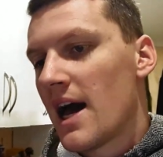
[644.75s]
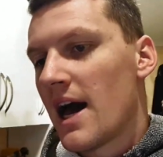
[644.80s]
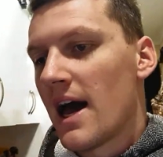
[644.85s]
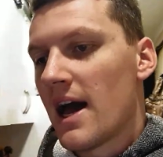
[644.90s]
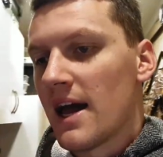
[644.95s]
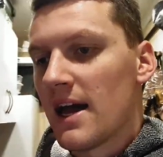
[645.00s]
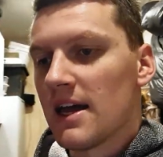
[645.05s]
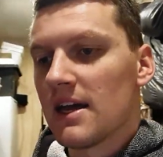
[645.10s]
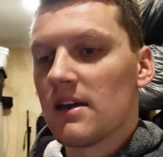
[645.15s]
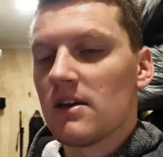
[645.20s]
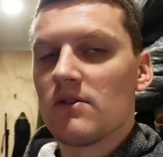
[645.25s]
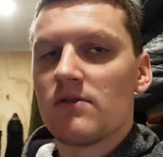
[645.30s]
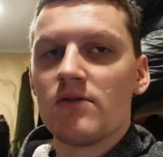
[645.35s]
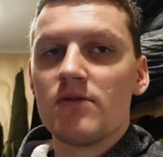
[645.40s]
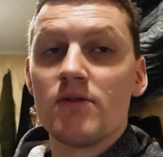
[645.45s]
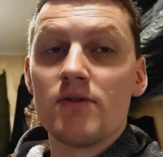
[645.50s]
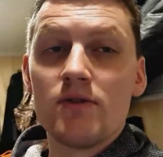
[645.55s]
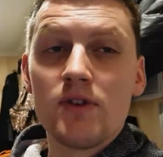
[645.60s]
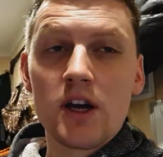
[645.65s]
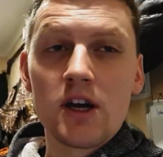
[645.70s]
a
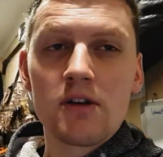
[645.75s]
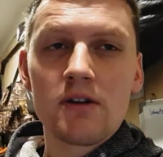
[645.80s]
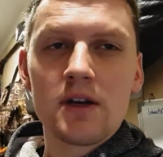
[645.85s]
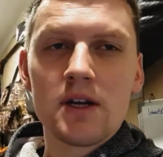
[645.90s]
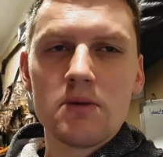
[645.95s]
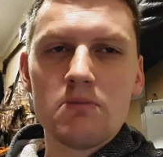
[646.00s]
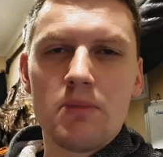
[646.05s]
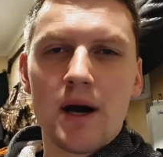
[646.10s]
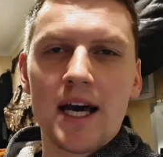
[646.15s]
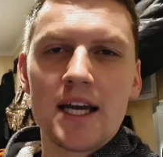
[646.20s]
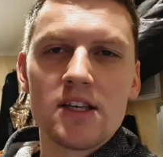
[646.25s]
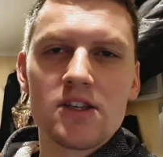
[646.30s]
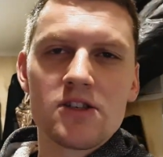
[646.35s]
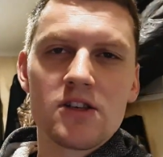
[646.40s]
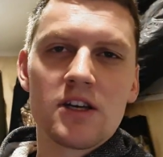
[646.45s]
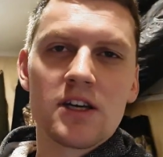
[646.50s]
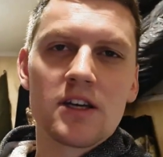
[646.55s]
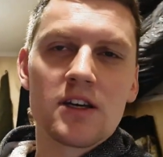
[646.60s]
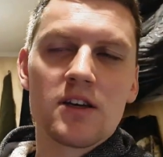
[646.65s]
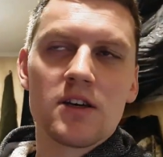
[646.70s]
very
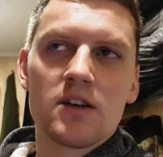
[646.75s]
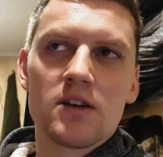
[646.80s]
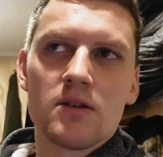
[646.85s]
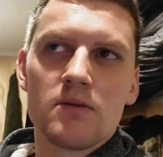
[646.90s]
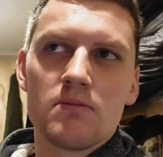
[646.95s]
basic